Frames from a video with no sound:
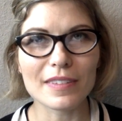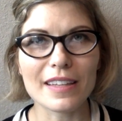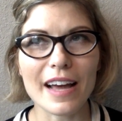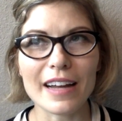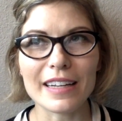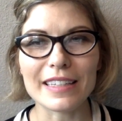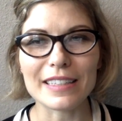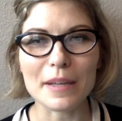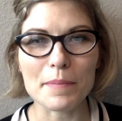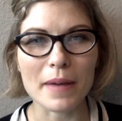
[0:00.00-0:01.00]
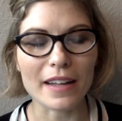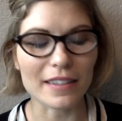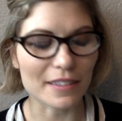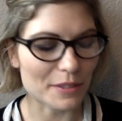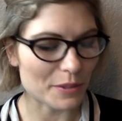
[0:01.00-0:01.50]
that is my
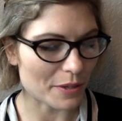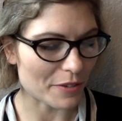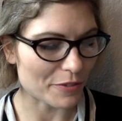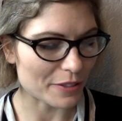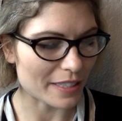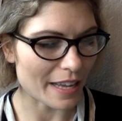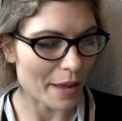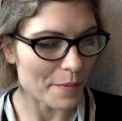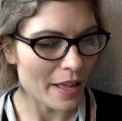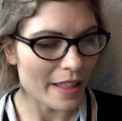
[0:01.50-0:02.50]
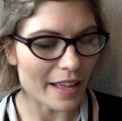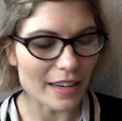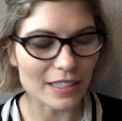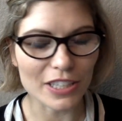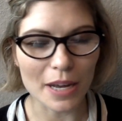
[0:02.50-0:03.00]
little story for today. That
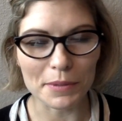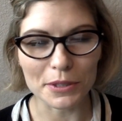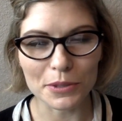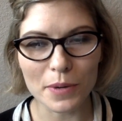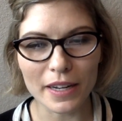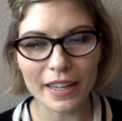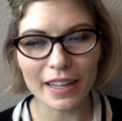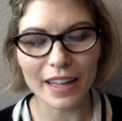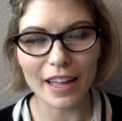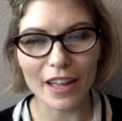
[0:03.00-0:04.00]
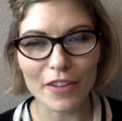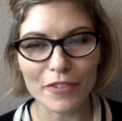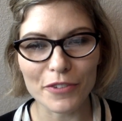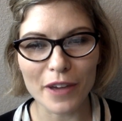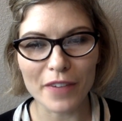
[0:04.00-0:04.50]
is chapter 20.
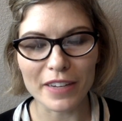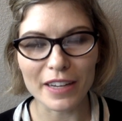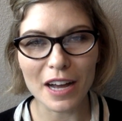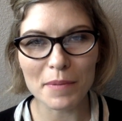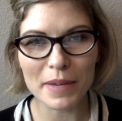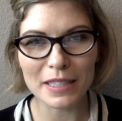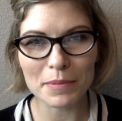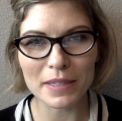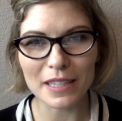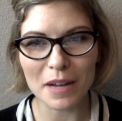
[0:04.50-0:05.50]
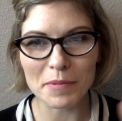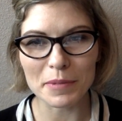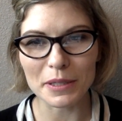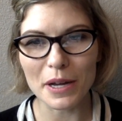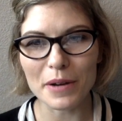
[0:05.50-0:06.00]
If you have any comments, please comment
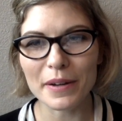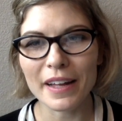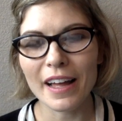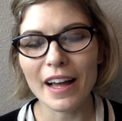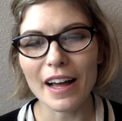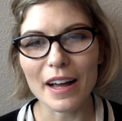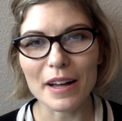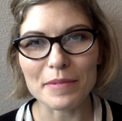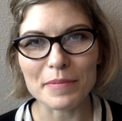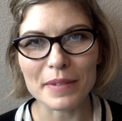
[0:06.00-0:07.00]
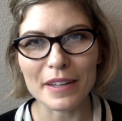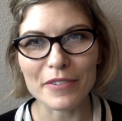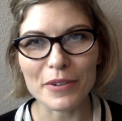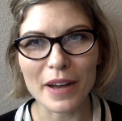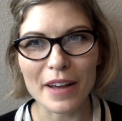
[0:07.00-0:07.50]
below.
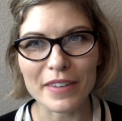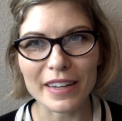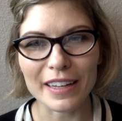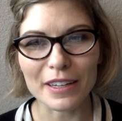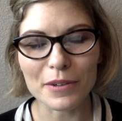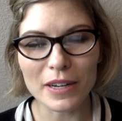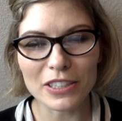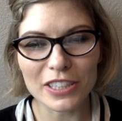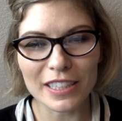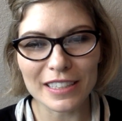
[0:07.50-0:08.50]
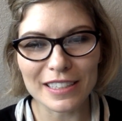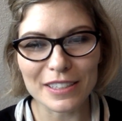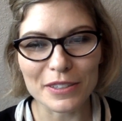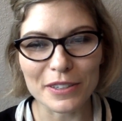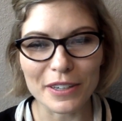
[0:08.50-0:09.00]
If you have any questions
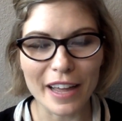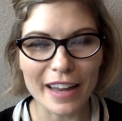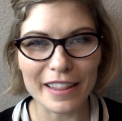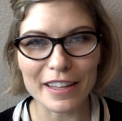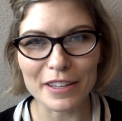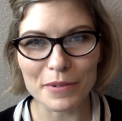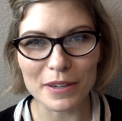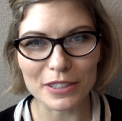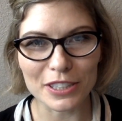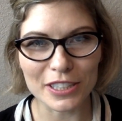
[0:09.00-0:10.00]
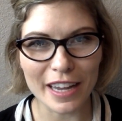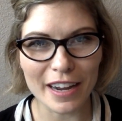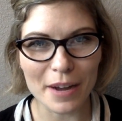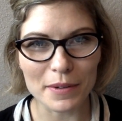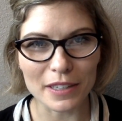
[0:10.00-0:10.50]
or anything you want to share,
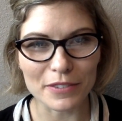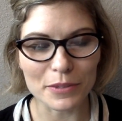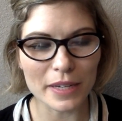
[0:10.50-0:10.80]
I would love to